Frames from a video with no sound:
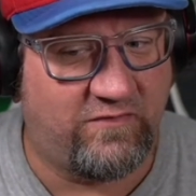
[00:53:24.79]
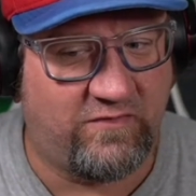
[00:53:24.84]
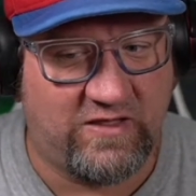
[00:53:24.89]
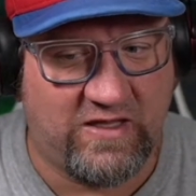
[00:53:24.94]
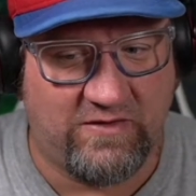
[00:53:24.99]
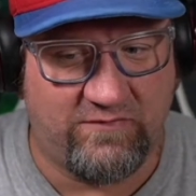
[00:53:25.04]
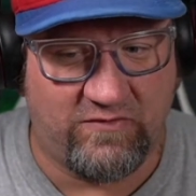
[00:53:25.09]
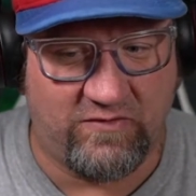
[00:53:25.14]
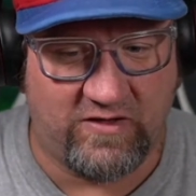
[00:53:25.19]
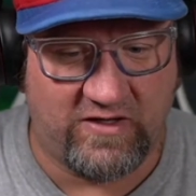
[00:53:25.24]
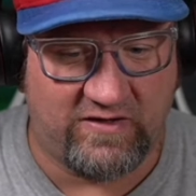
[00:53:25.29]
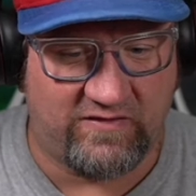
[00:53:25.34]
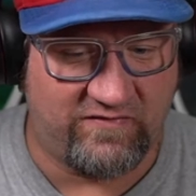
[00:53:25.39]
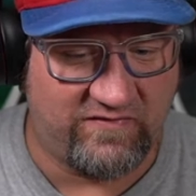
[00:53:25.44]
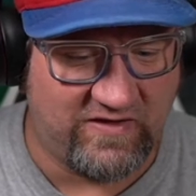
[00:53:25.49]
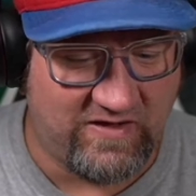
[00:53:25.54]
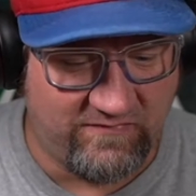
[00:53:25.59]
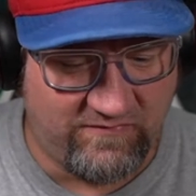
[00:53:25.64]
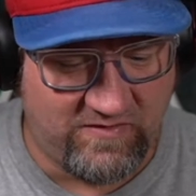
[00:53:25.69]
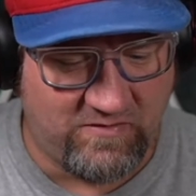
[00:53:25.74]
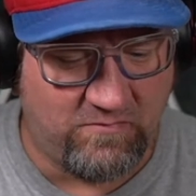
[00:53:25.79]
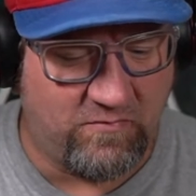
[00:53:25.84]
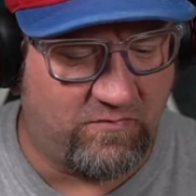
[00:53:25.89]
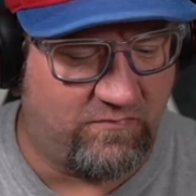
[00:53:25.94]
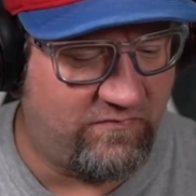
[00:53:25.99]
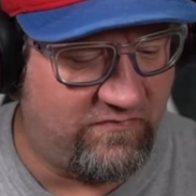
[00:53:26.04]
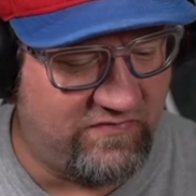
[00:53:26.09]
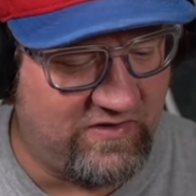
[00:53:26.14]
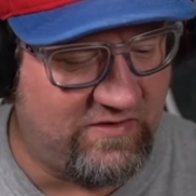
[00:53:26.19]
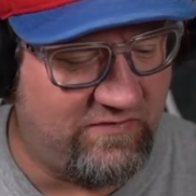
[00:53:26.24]
giving like safety
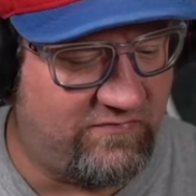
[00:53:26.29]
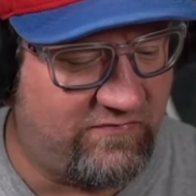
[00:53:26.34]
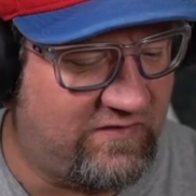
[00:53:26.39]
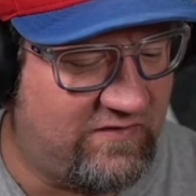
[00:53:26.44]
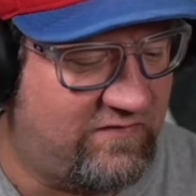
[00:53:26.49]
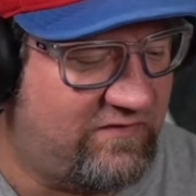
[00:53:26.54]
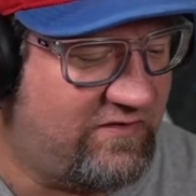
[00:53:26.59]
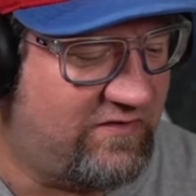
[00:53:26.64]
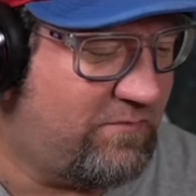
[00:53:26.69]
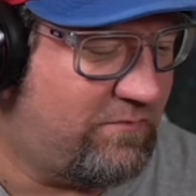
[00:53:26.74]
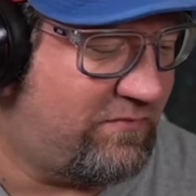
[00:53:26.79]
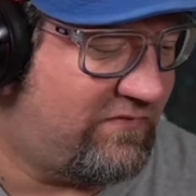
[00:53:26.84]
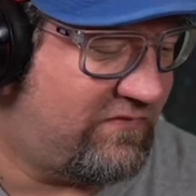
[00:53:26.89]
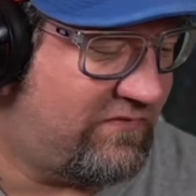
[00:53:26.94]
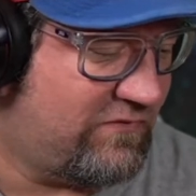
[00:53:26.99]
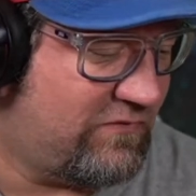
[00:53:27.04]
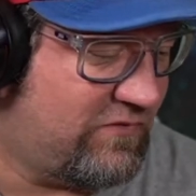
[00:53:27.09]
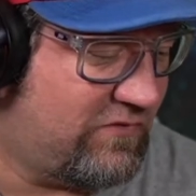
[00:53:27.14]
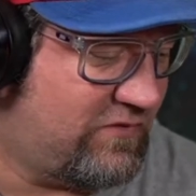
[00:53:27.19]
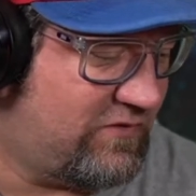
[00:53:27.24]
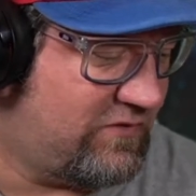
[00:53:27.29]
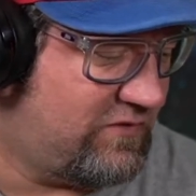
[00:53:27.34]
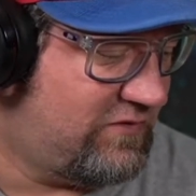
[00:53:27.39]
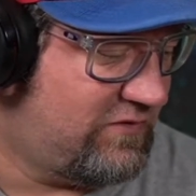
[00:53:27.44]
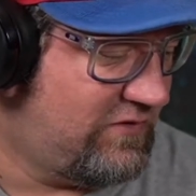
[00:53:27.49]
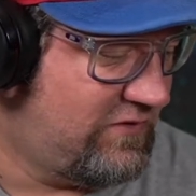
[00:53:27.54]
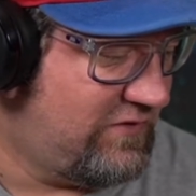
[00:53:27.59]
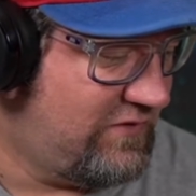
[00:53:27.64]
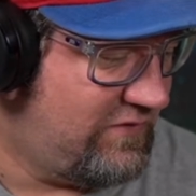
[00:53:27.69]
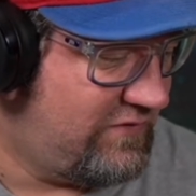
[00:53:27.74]
tips, or
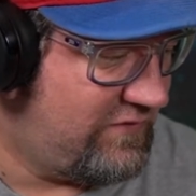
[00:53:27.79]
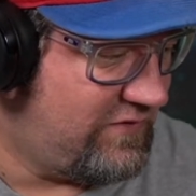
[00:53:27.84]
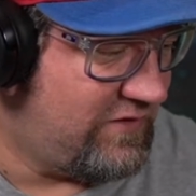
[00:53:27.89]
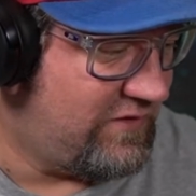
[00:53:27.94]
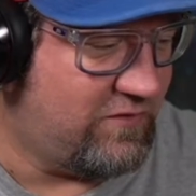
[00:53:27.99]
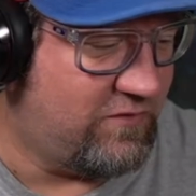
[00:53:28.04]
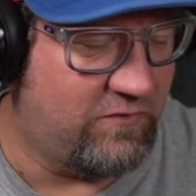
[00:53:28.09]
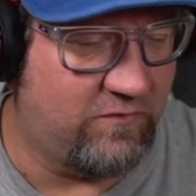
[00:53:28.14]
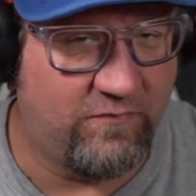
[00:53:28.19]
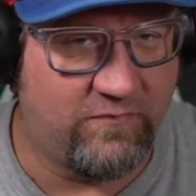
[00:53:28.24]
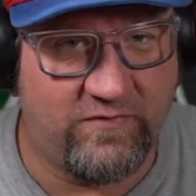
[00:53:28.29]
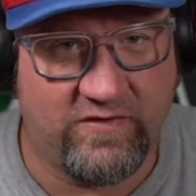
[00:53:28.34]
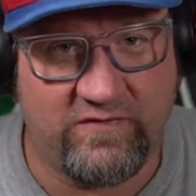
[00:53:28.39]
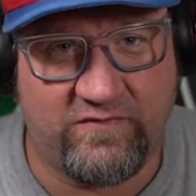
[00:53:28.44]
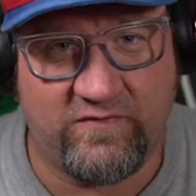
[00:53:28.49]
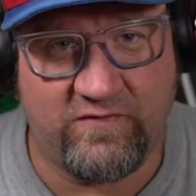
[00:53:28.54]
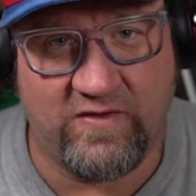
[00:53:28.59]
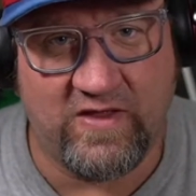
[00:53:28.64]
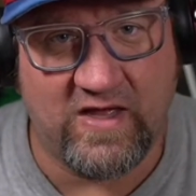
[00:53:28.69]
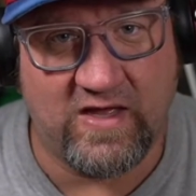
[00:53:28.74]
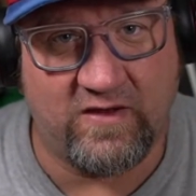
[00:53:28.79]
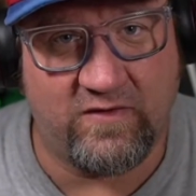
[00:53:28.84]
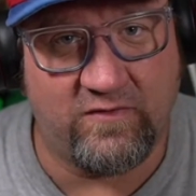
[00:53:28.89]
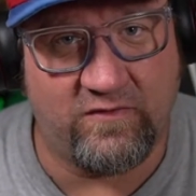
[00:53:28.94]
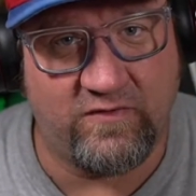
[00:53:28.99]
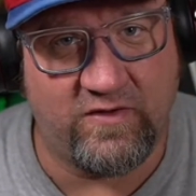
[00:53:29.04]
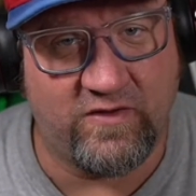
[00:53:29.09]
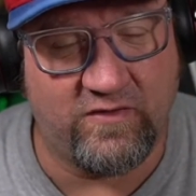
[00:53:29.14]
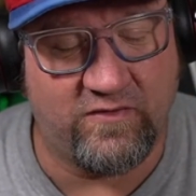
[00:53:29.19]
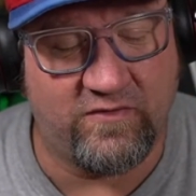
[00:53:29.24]
you know, this or that or
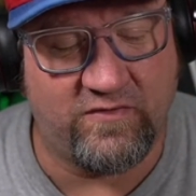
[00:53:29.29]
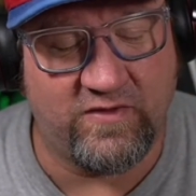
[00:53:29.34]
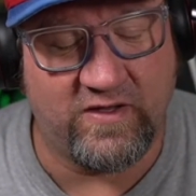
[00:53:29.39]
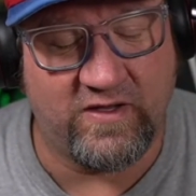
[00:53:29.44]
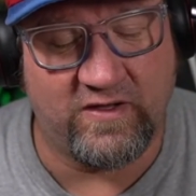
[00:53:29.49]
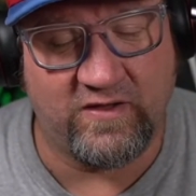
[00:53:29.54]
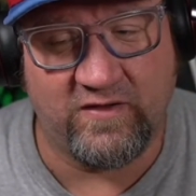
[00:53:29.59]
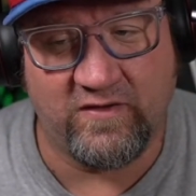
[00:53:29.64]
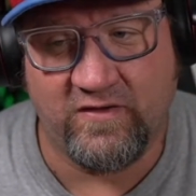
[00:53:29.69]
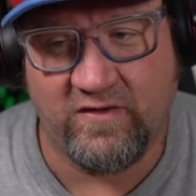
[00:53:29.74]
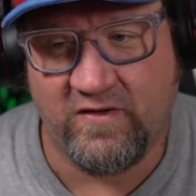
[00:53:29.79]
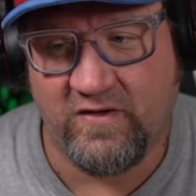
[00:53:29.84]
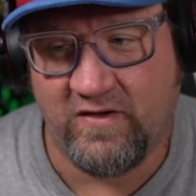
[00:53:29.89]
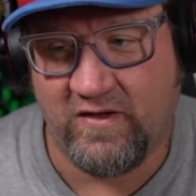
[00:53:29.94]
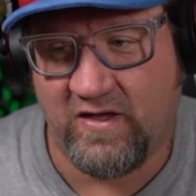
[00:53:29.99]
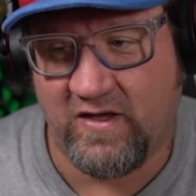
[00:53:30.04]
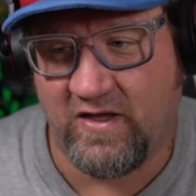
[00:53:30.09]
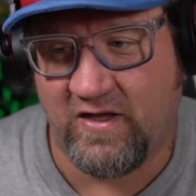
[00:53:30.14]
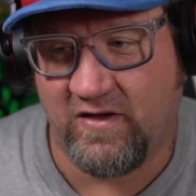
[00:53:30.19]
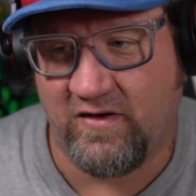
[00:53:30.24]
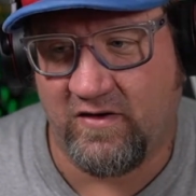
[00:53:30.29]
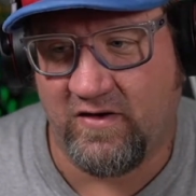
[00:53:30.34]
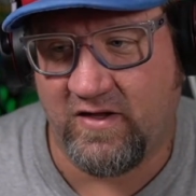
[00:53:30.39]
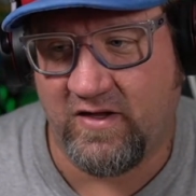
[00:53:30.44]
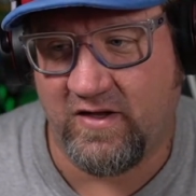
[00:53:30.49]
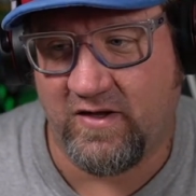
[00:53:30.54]
the other thing. And